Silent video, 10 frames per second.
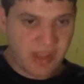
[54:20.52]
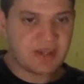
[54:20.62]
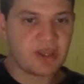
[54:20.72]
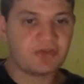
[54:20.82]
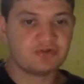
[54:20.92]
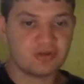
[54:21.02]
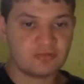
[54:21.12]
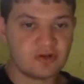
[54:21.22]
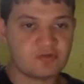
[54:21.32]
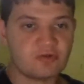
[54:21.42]
You got the
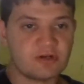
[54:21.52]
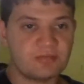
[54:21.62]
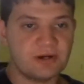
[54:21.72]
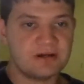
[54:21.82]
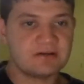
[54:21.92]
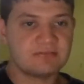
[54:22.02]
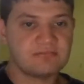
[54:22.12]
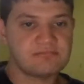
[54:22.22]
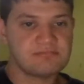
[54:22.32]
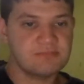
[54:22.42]
DreamWorks Water Park.
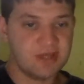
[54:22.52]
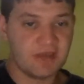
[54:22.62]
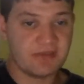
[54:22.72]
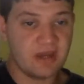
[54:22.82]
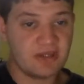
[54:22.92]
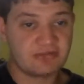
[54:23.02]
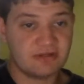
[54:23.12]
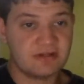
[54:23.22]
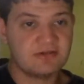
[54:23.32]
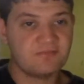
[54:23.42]
You got the ice
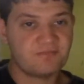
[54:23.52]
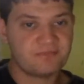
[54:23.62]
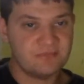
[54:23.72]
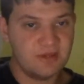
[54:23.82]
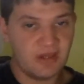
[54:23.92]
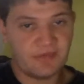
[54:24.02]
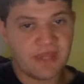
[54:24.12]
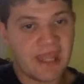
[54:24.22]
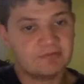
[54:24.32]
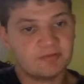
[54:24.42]
rink. You got the
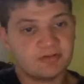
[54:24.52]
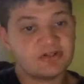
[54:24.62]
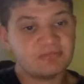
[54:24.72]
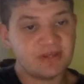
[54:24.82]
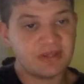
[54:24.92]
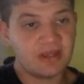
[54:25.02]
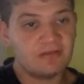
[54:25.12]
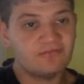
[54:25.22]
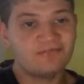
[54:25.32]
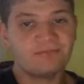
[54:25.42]
Angry Birds mini
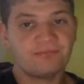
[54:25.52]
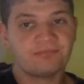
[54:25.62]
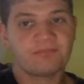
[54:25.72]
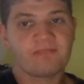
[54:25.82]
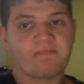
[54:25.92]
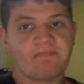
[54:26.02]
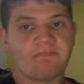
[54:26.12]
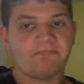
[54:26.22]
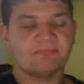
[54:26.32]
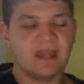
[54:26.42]
golf.
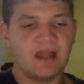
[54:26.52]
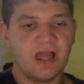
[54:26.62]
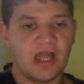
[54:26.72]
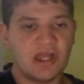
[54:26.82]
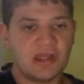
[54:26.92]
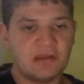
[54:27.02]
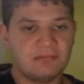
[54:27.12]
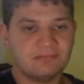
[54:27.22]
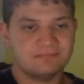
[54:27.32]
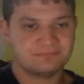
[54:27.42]

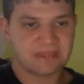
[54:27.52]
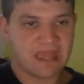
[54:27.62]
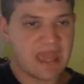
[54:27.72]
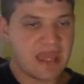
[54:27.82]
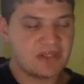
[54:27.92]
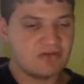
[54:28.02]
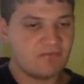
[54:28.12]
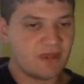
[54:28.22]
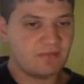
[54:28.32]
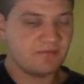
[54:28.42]
And you have
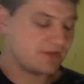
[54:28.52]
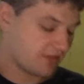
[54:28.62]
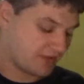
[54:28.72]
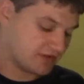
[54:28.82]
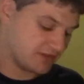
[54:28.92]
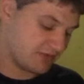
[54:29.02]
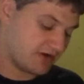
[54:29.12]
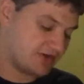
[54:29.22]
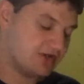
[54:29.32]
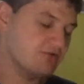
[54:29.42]
a couple of other things up there
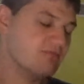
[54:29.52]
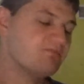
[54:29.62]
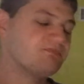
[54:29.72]
too.